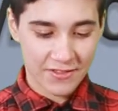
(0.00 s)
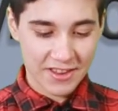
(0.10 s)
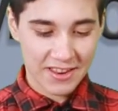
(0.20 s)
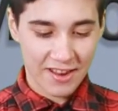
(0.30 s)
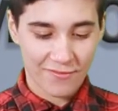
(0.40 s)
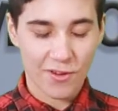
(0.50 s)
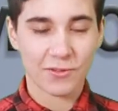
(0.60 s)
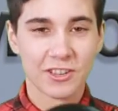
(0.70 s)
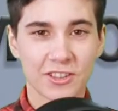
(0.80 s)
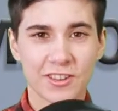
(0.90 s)
these
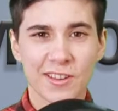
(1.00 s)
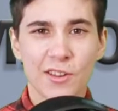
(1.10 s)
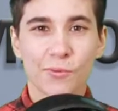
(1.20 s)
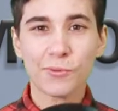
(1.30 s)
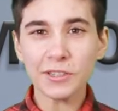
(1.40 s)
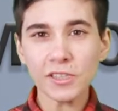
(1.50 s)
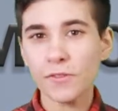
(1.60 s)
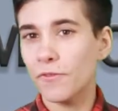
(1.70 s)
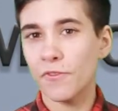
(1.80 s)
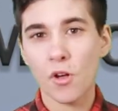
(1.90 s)
headphones is really
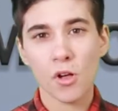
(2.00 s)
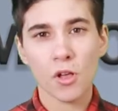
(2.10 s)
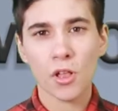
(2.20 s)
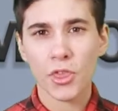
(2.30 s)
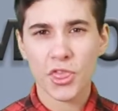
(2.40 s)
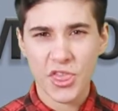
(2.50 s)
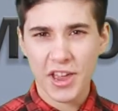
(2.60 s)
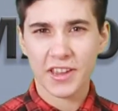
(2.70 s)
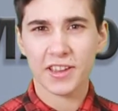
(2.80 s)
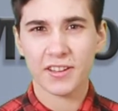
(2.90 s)
full,
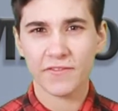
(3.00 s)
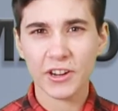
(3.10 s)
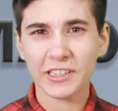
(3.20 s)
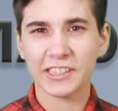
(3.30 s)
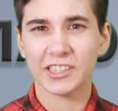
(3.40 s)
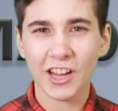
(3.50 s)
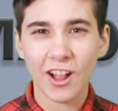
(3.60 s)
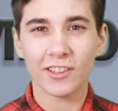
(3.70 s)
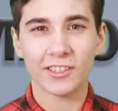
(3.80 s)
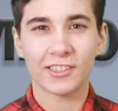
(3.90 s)
thick, very
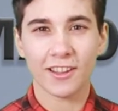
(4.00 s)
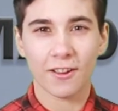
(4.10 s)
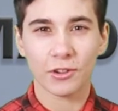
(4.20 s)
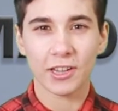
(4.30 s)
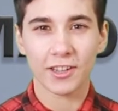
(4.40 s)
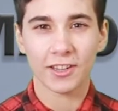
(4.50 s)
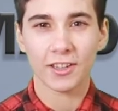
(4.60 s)
solid sounding.